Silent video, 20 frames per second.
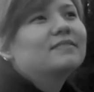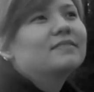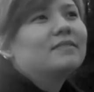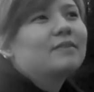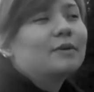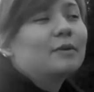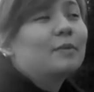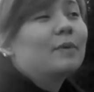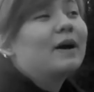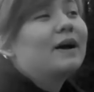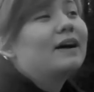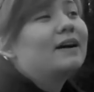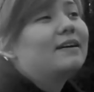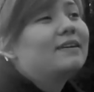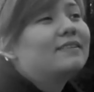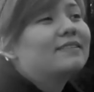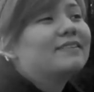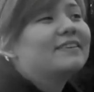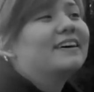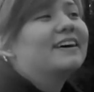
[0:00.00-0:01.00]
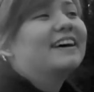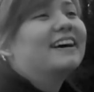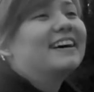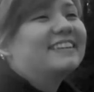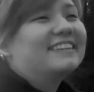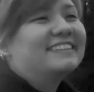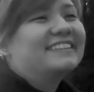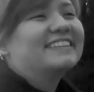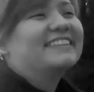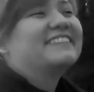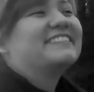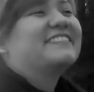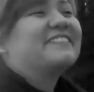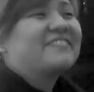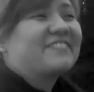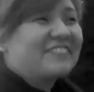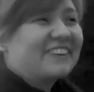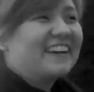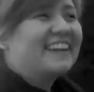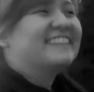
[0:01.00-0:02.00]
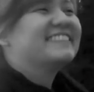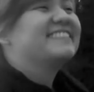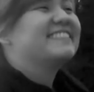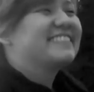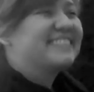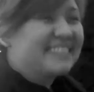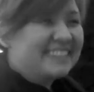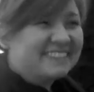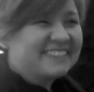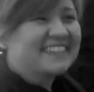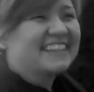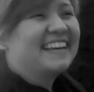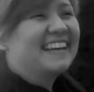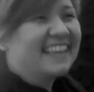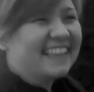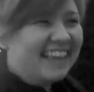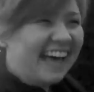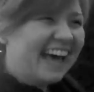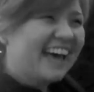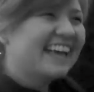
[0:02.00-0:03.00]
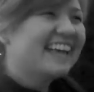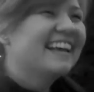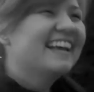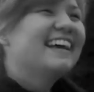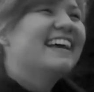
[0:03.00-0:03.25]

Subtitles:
you're like, wow, I need to get some friends or something like that.